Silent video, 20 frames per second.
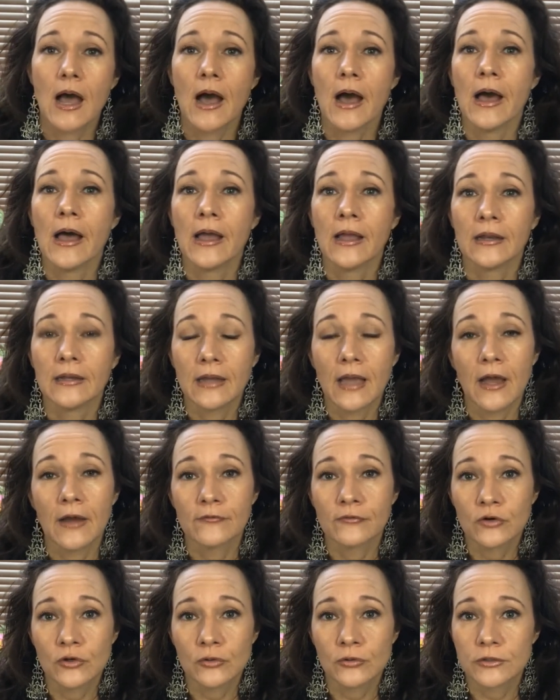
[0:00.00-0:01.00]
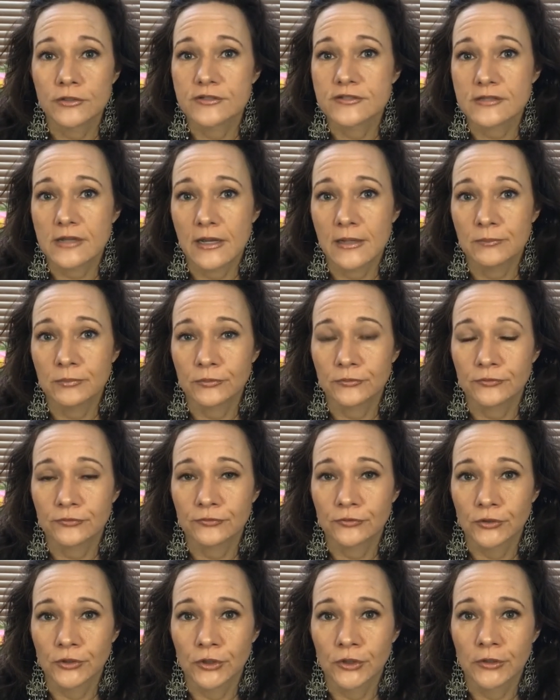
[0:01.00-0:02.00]
Of course, I
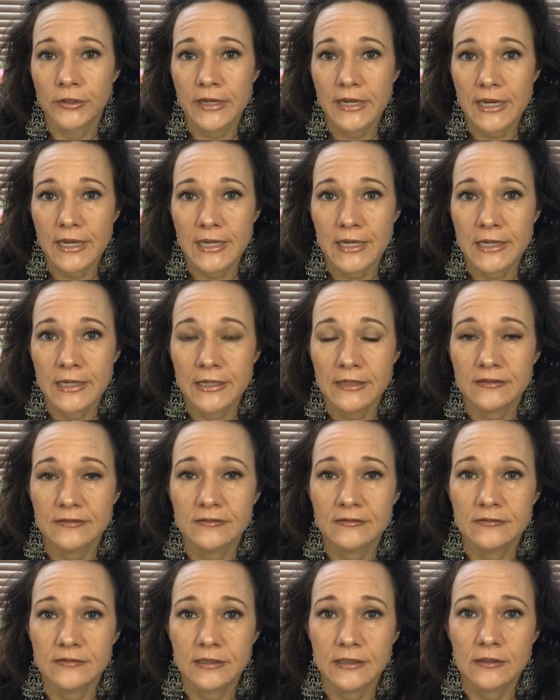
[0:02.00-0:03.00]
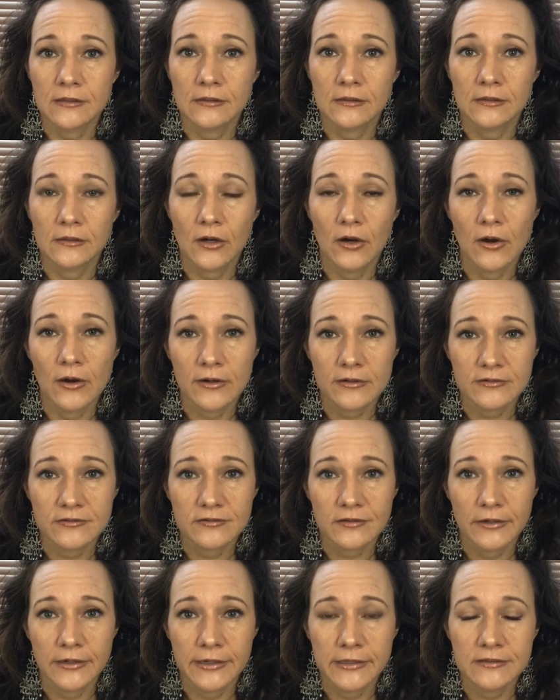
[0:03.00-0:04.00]
prefer a zinc
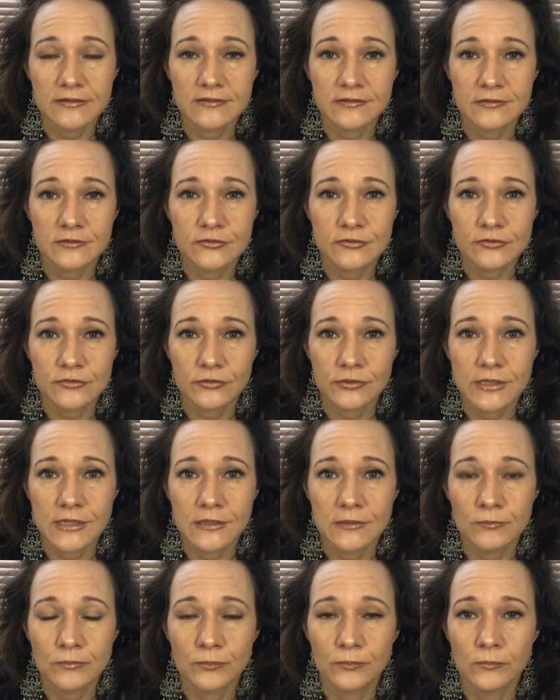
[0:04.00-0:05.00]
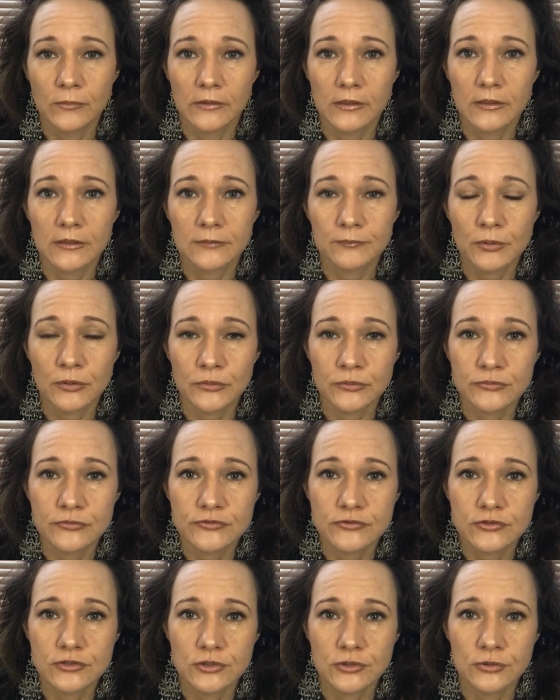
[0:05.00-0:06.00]
oxide sunscreen
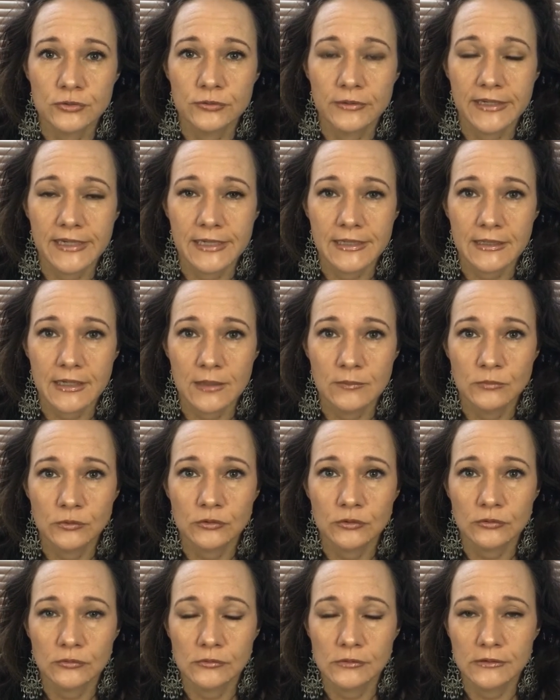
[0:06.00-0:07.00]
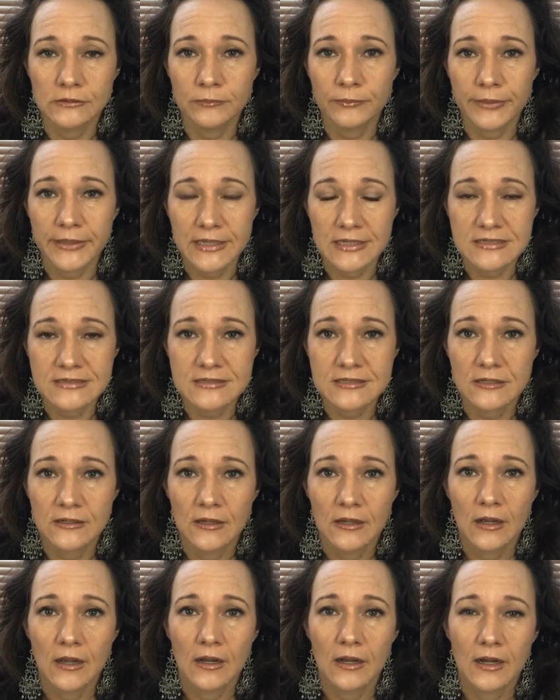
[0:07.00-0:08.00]
opposed to a chemical-based
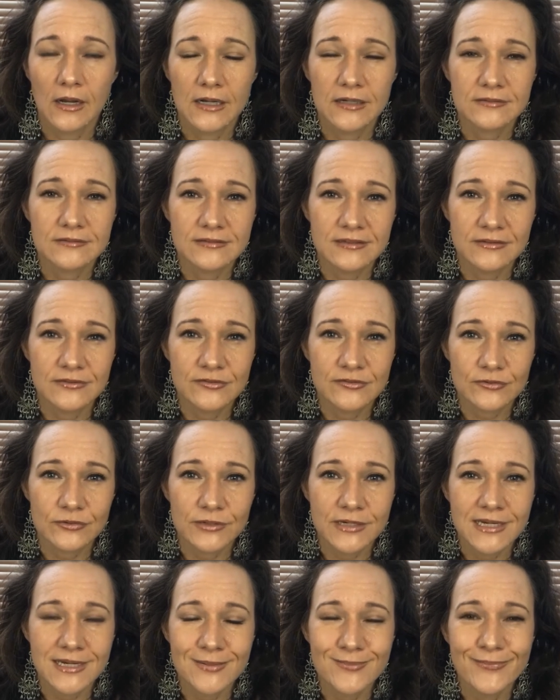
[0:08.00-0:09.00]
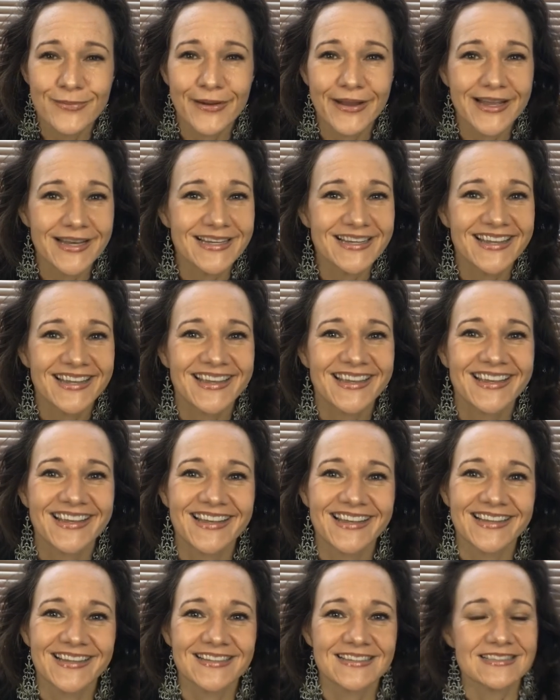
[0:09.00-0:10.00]
sunscreen, but
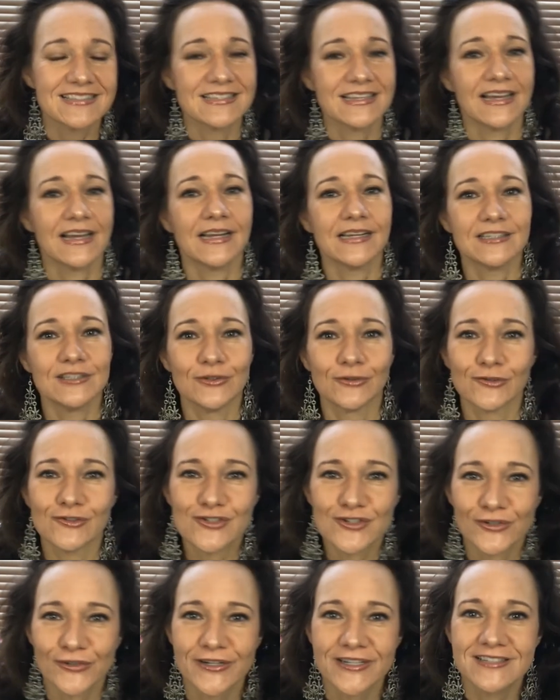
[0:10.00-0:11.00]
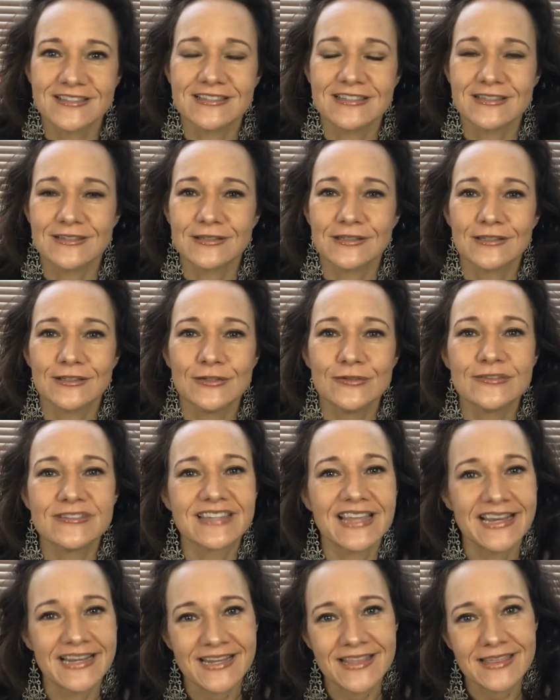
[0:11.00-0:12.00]
it's your choice. You can use
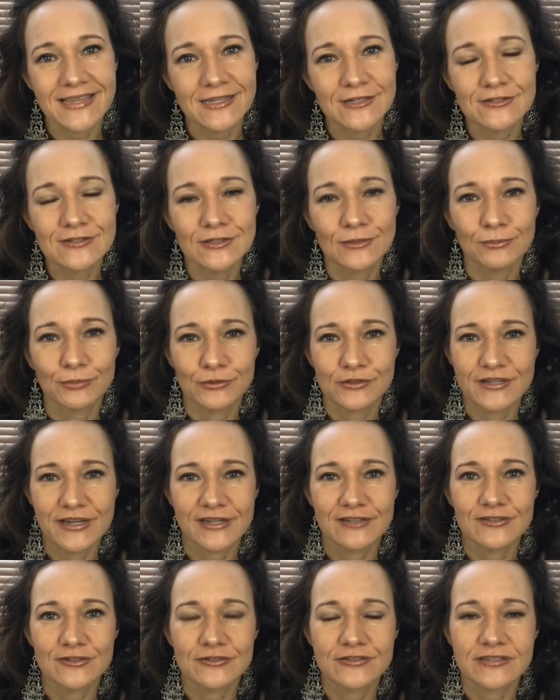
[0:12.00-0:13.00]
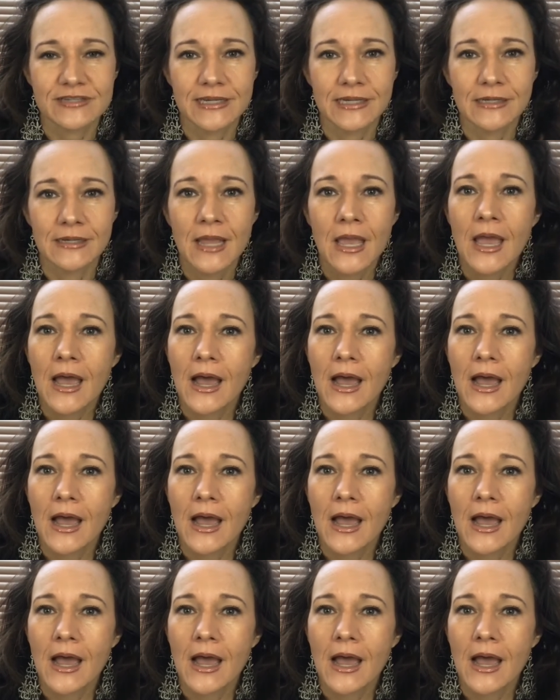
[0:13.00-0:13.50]
anything to protect your skin.